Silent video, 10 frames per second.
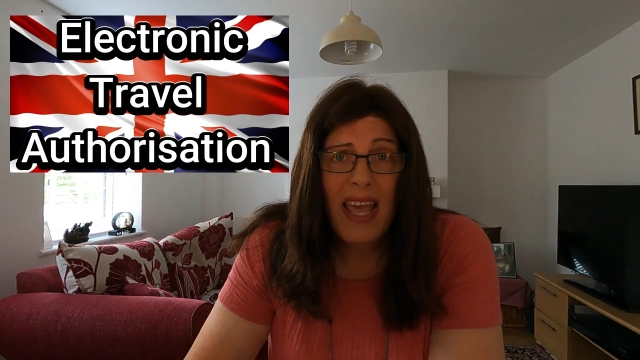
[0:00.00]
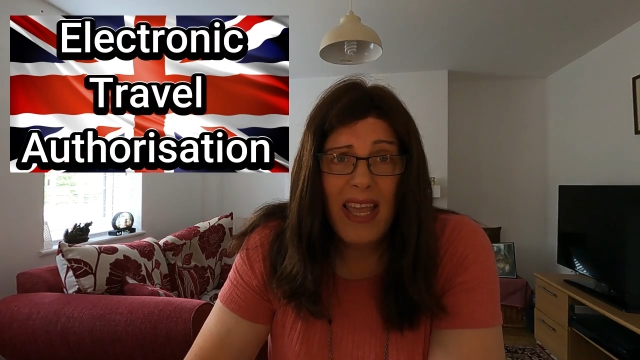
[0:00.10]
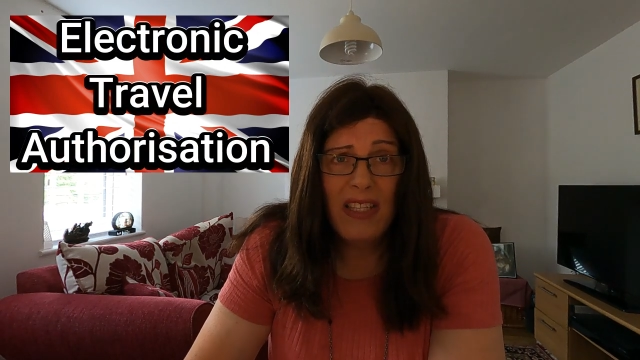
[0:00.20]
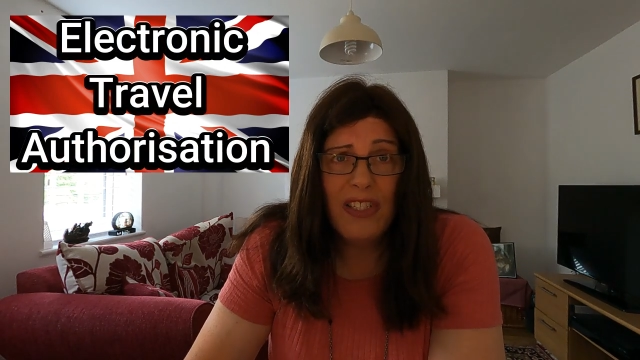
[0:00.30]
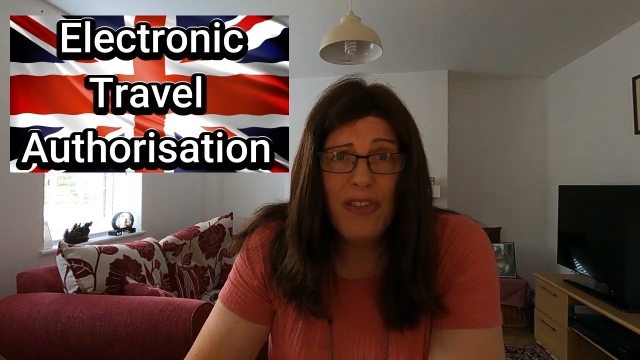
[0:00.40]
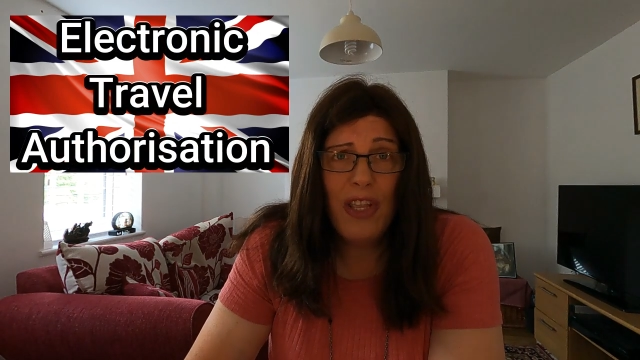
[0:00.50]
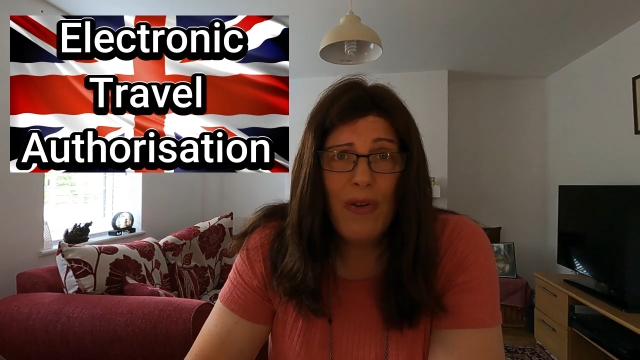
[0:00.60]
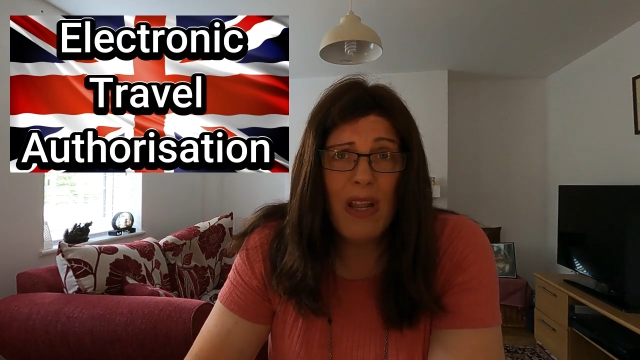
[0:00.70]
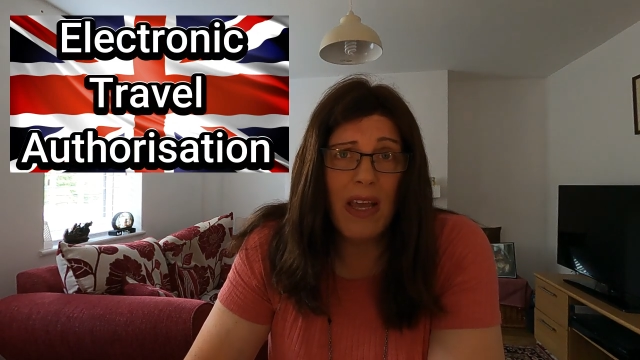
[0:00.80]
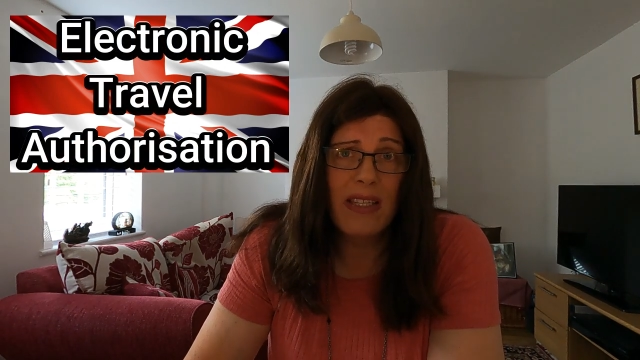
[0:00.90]
into the
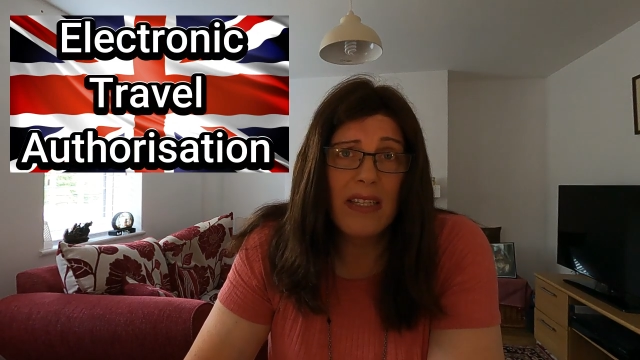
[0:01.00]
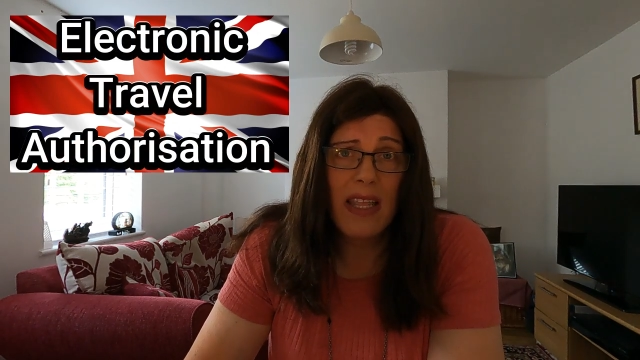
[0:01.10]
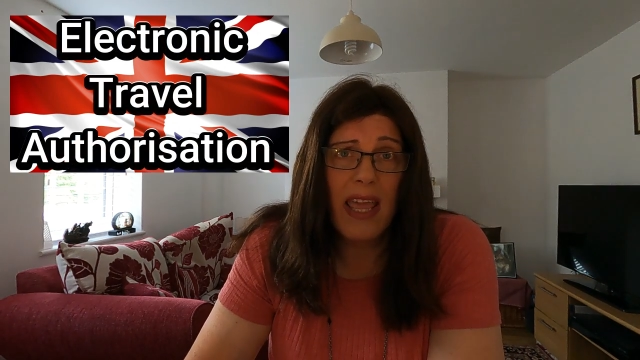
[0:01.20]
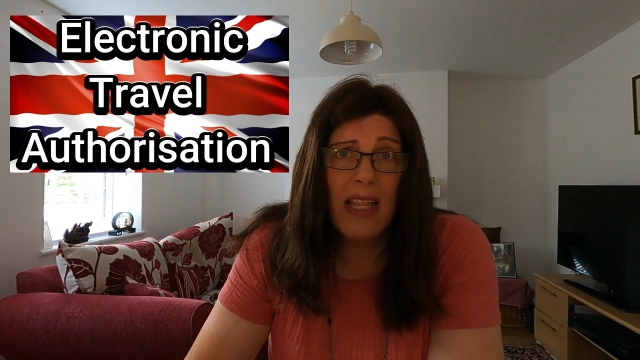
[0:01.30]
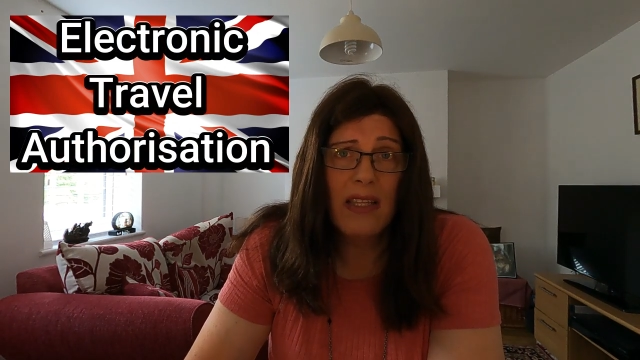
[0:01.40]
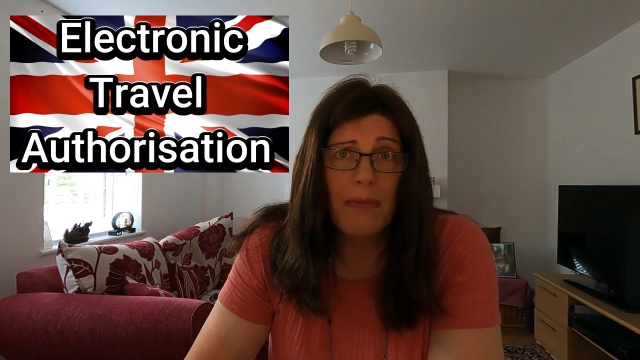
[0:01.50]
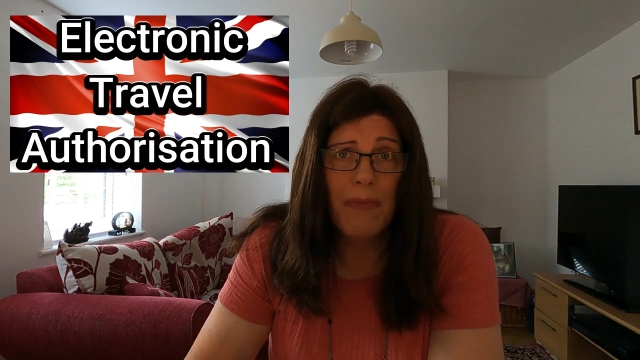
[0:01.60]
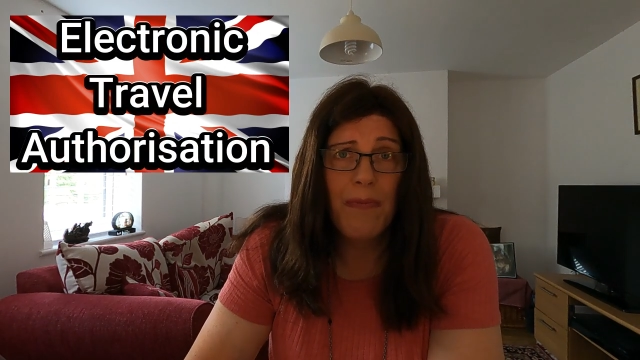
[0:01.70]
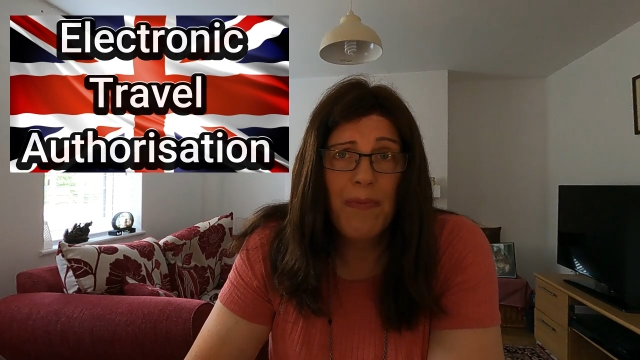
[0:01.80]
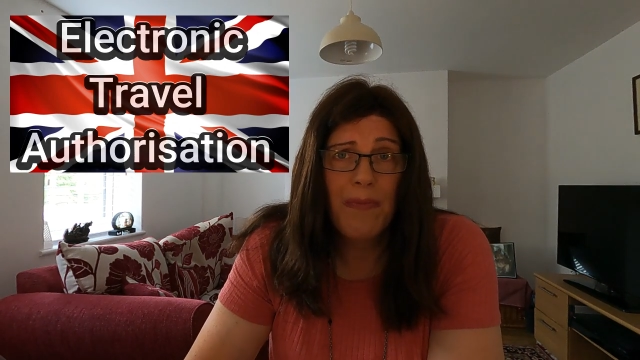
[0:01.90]
United Kingdom,
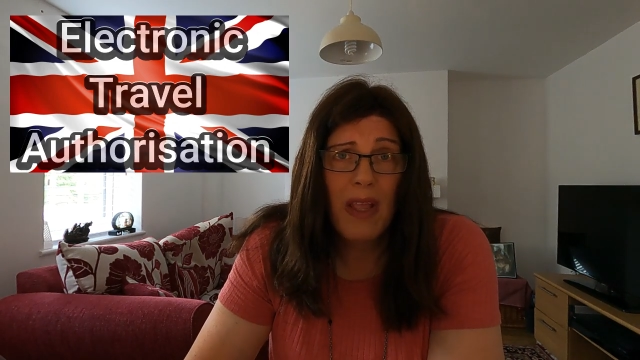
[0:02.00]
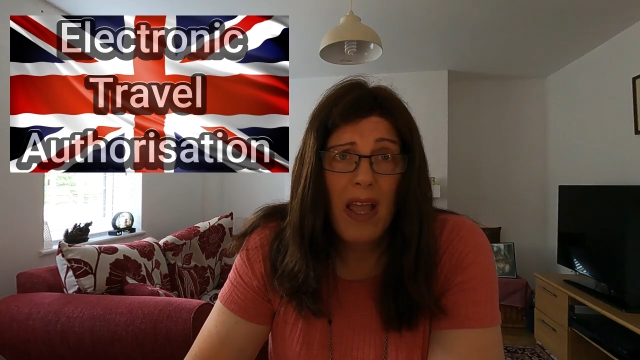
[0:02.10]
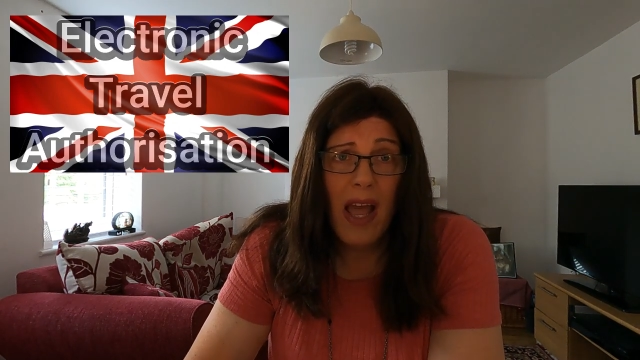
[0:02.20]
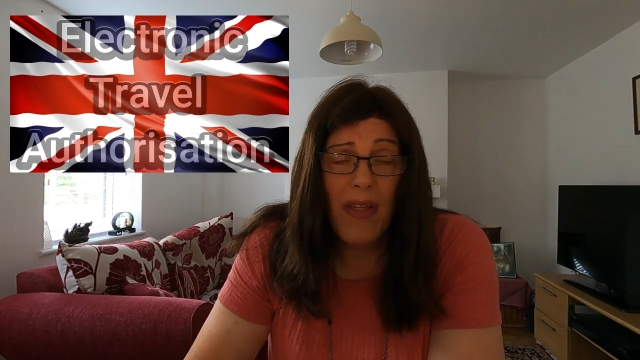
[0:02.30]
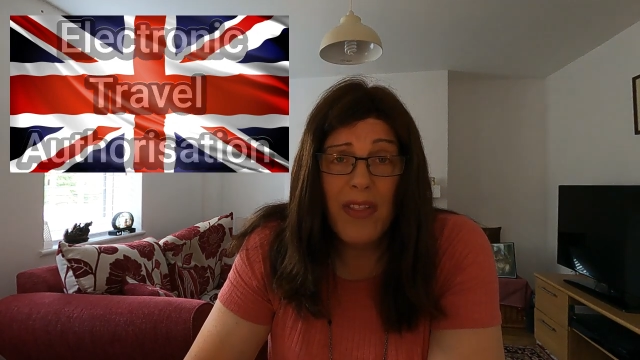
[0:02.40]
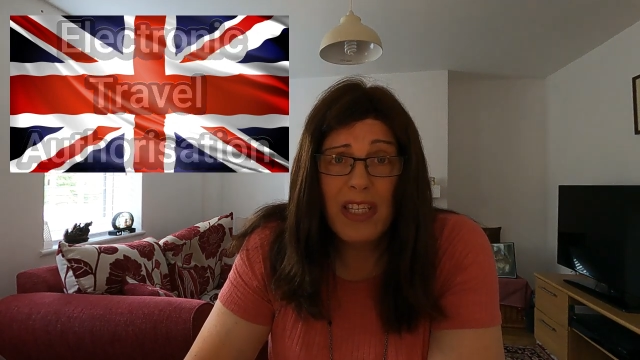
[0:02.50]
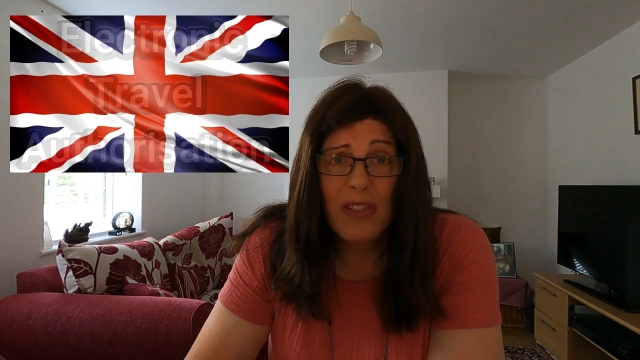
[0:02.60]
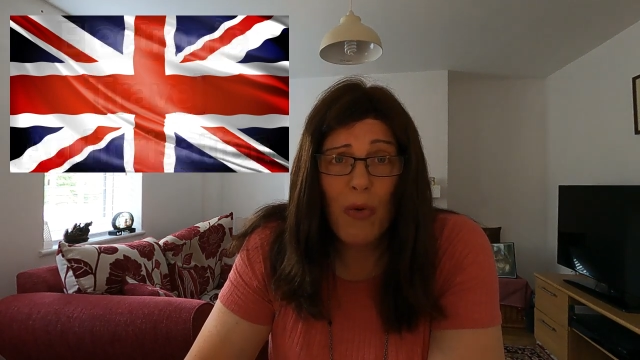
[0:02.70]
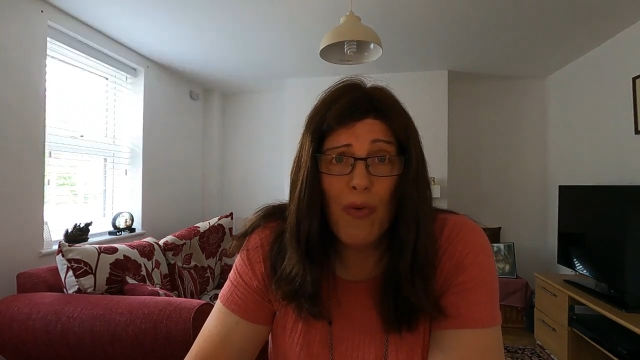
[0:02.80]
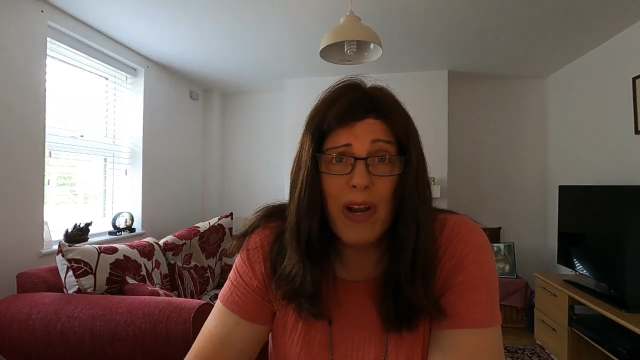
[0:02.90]
and this
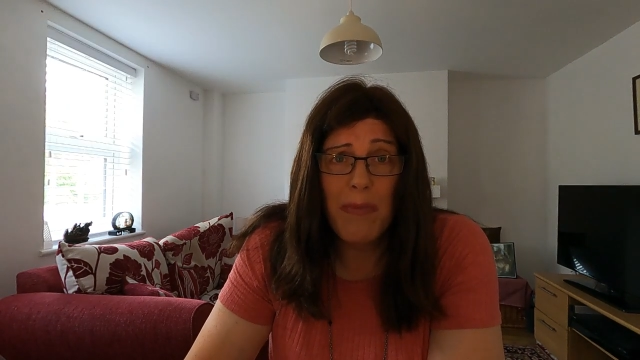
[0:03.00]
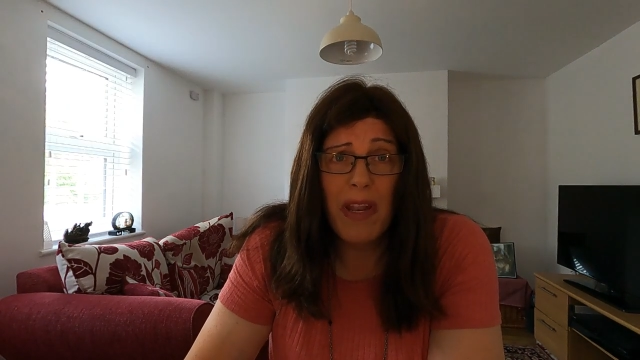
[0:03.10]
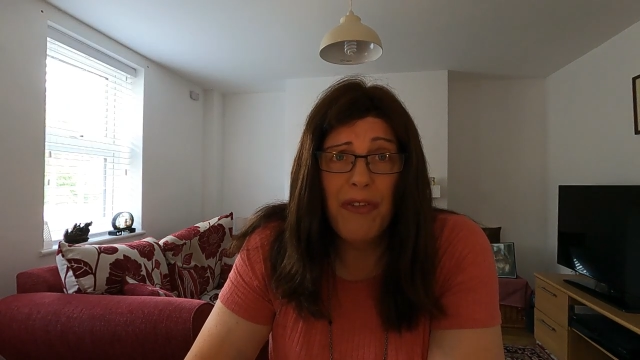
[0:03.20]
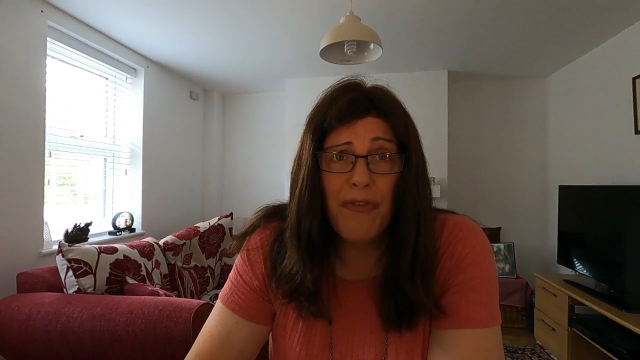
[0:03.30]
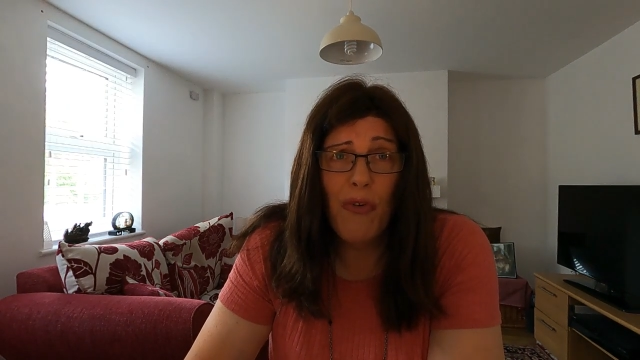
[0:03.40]
has already been in